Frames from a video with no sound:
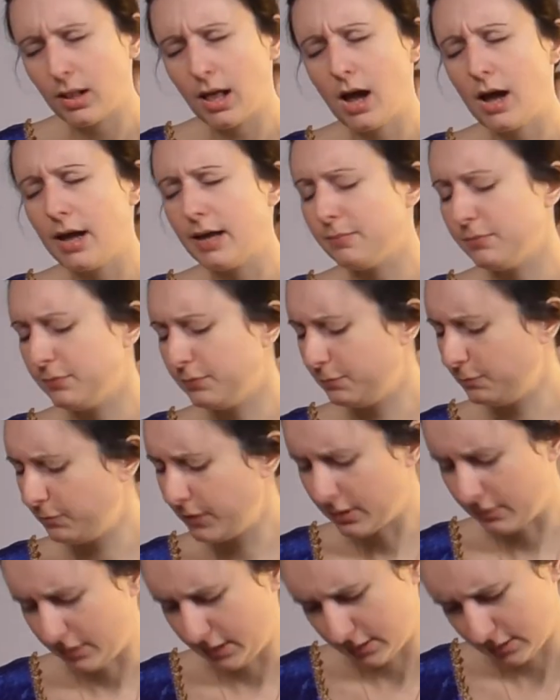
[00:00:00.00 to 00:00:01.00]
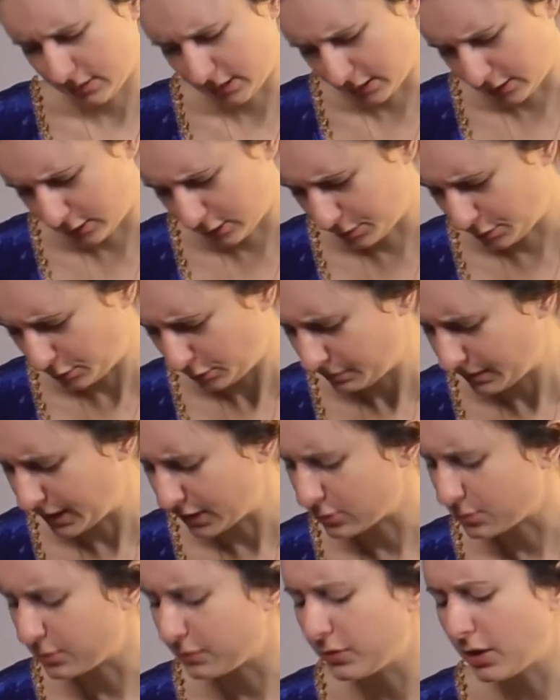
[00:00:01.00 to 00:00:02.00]
"I am very sensible,
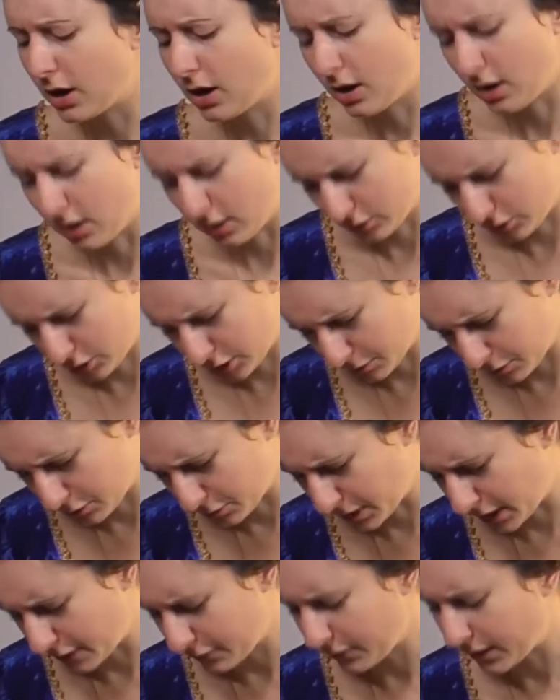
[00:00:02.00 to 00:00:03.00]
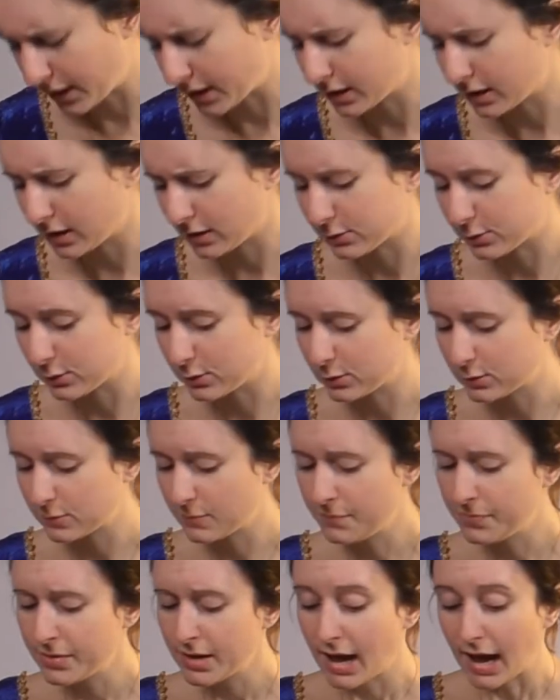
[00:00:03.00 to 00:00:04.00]
madam, of the hardship to my fair cousins,
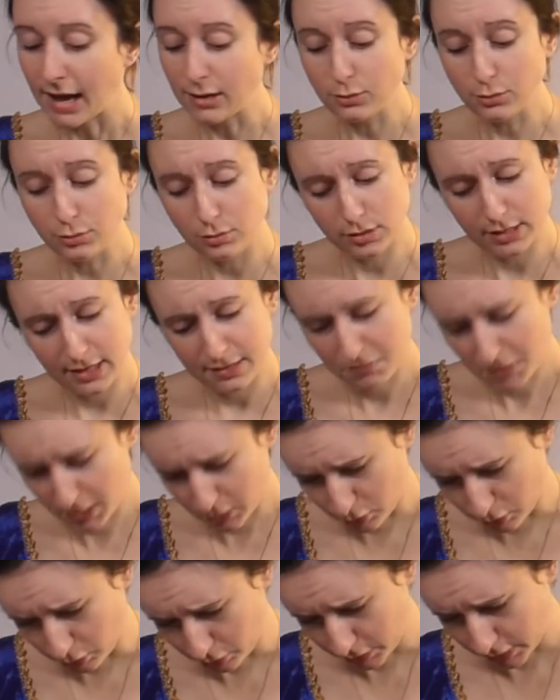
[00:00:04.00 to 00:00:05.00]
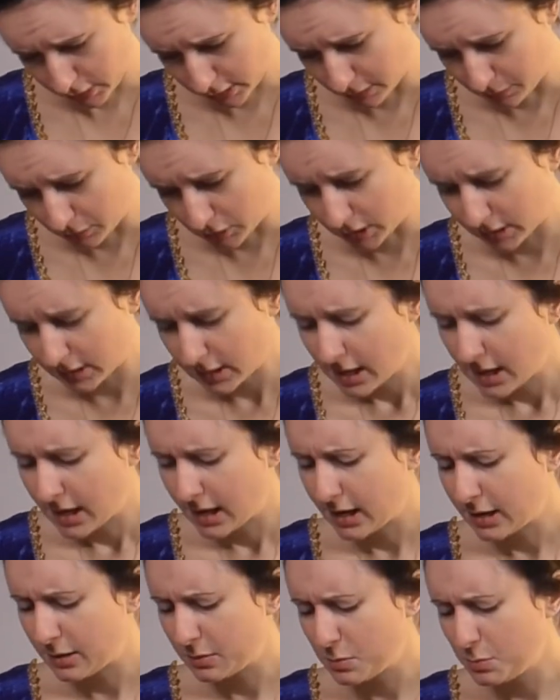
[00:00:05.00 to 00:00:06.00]
and could say much on the subject,
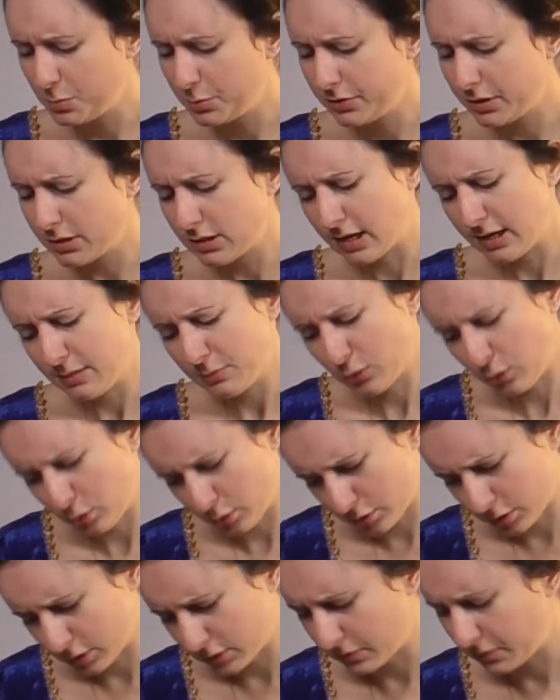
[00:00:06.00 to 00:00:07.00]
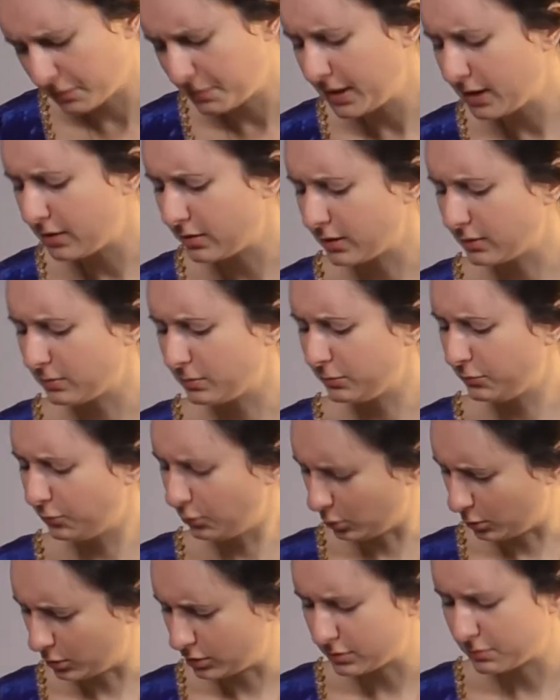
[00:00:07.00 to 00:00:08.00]
but that I am cautious of appearing
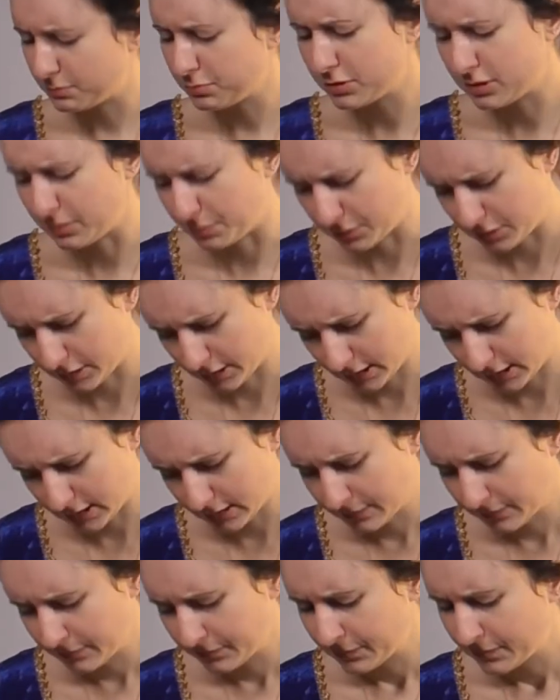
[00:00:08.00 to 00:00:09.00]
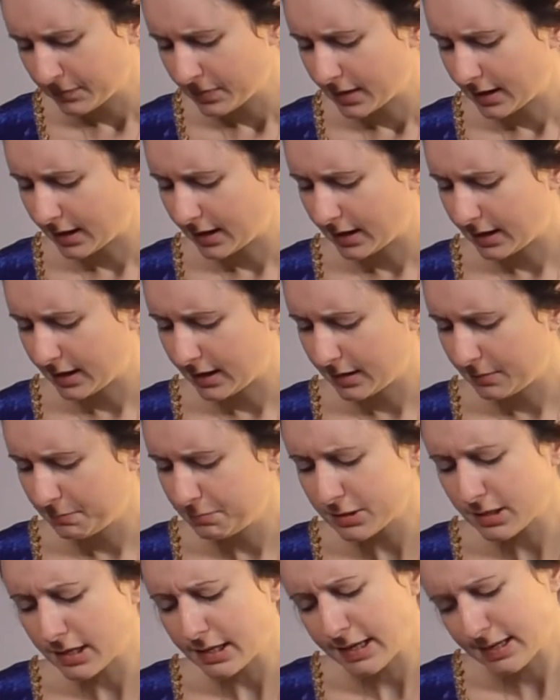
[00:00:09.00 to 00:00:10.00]
forward and precipitate.
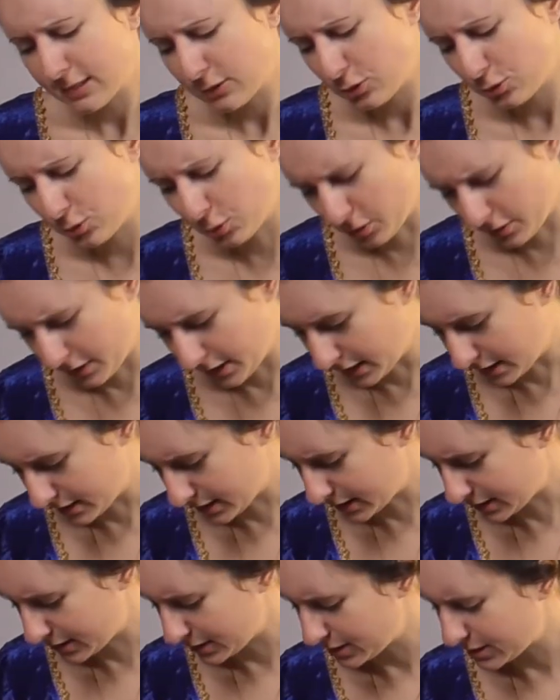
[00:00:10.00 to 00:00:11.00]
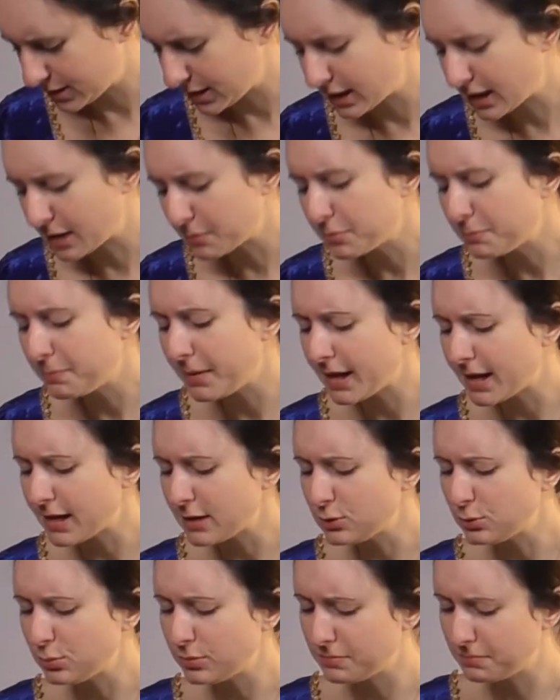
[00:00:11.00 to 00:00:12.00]
But I can assure the young ladies that I come
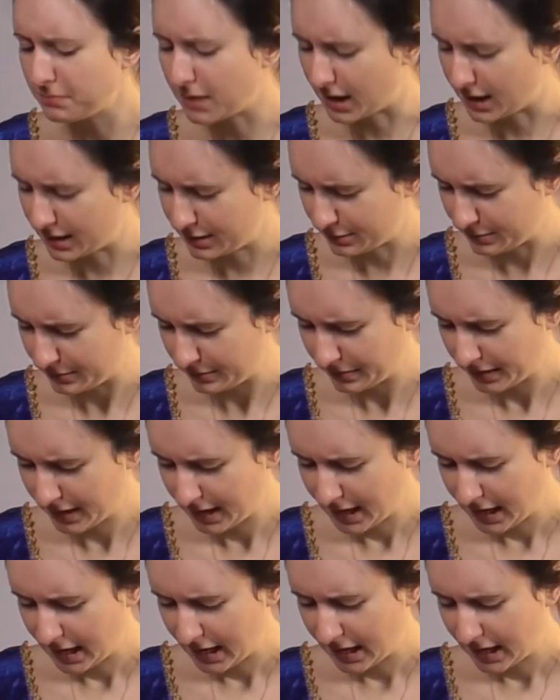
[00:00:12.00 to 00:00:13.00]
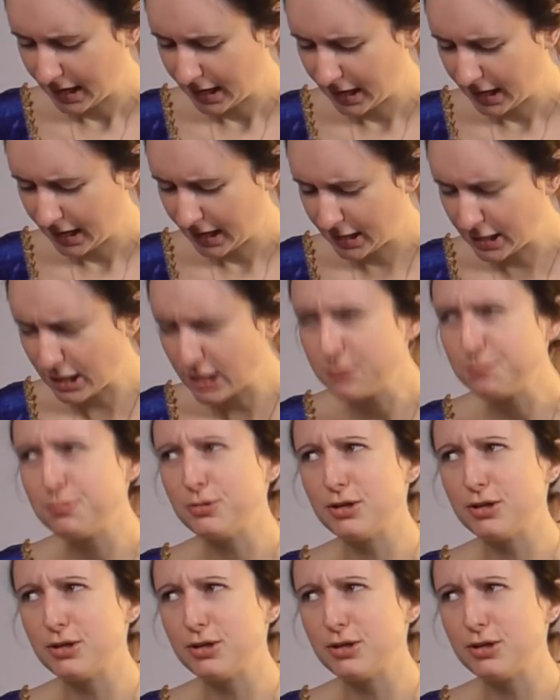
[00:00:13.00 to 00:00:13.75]
prepared to admire them. At